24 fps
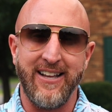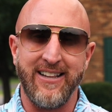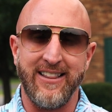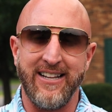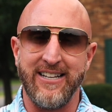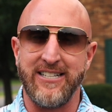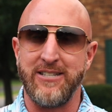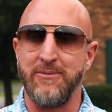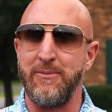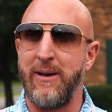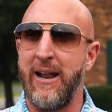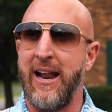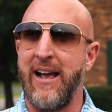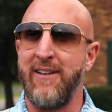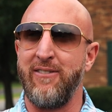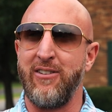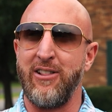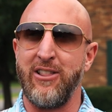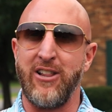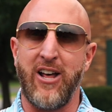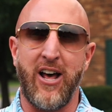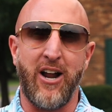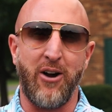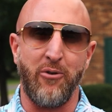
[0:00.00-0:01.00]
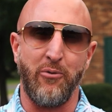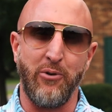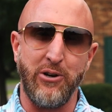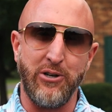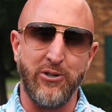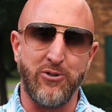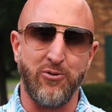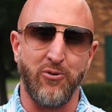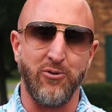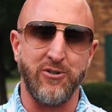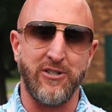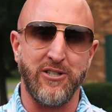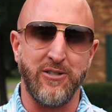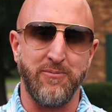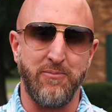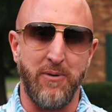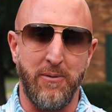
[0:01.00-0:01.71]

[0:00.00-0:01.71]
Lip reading: Listen, man, I have a lot of resources,